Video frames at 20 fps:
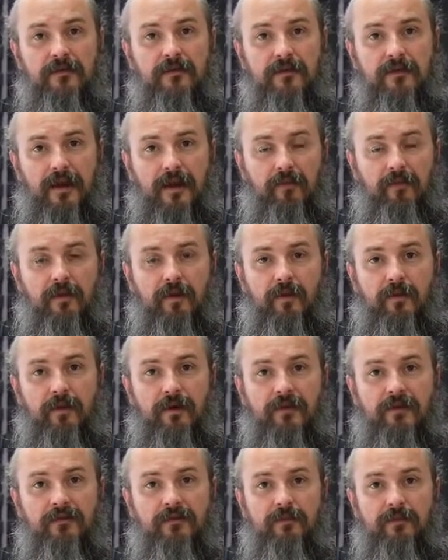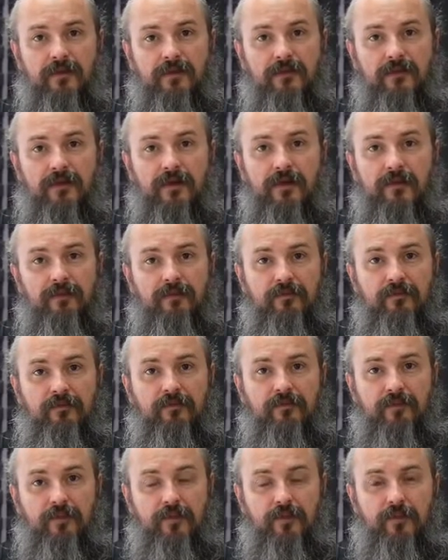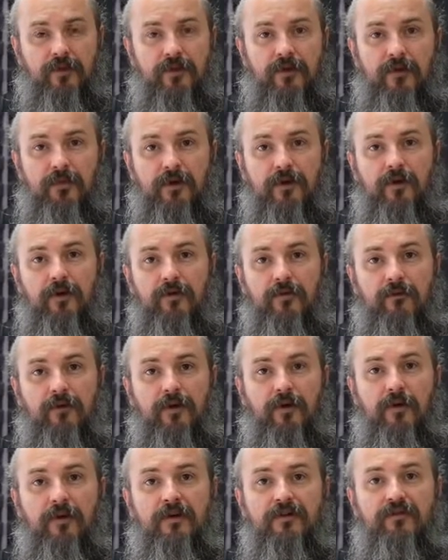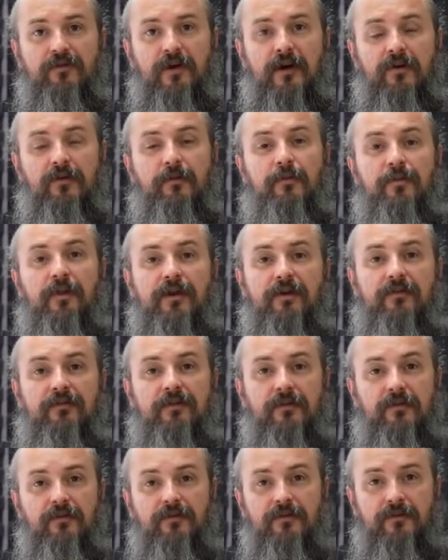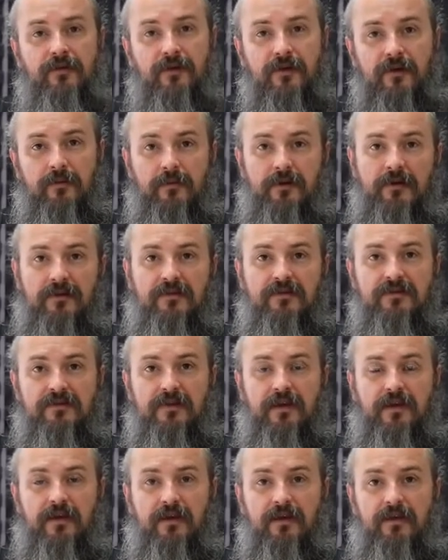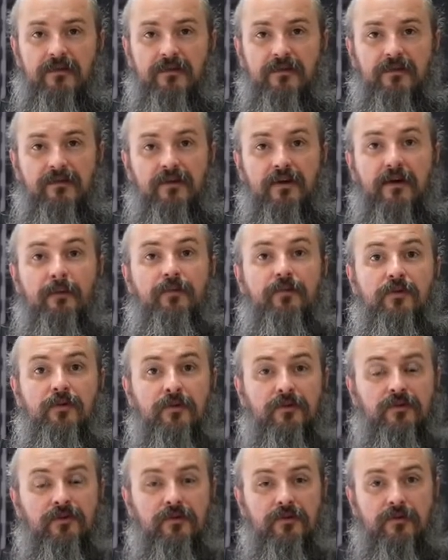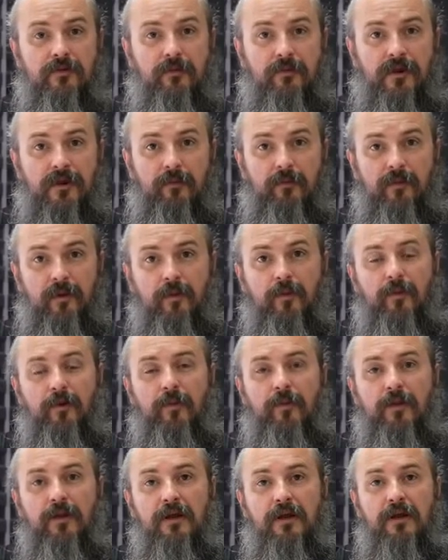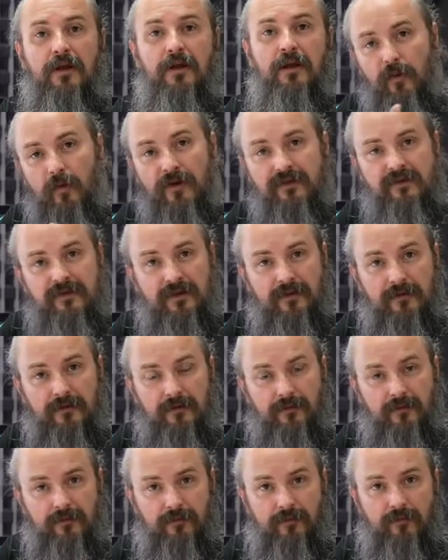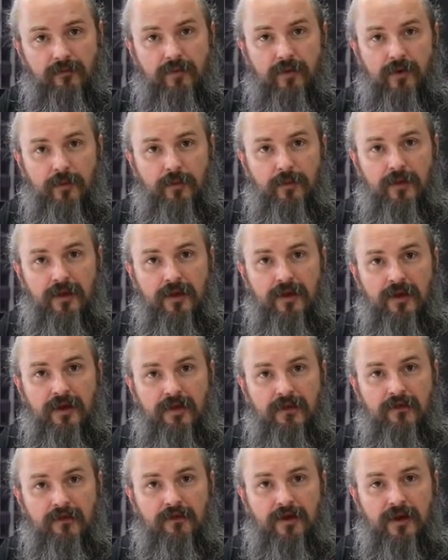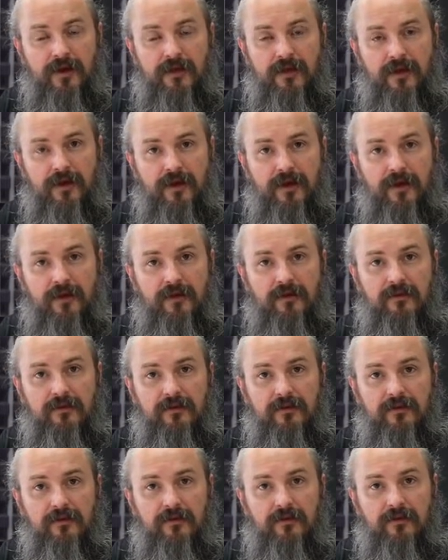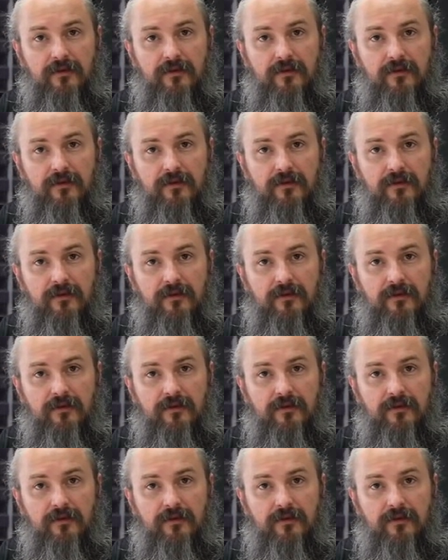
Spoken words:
that request because I'm supporting my own request. Other players can also come in and stake essence up to a certain amount per property. Once that property is validated to